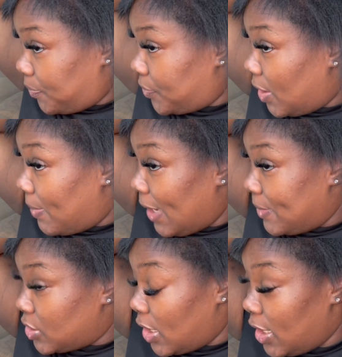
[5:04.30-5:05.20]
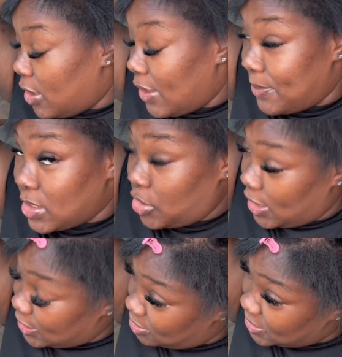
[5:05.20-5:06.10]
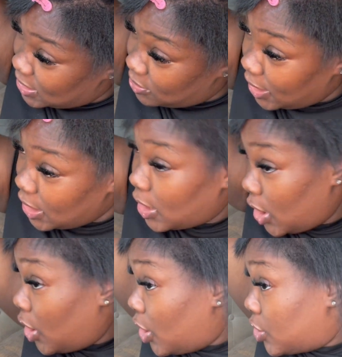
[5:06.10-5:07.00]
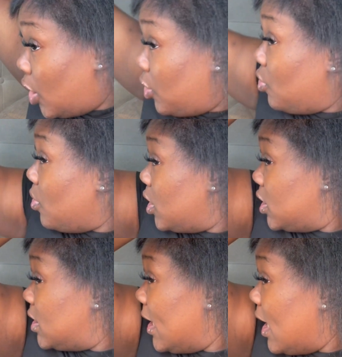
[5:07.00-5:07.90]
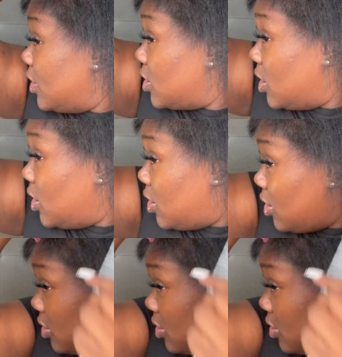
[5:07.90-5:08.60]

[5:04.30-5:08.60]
the back piece right here, that piece of track that's gonna be sitting right here. So you want to just take out just a little,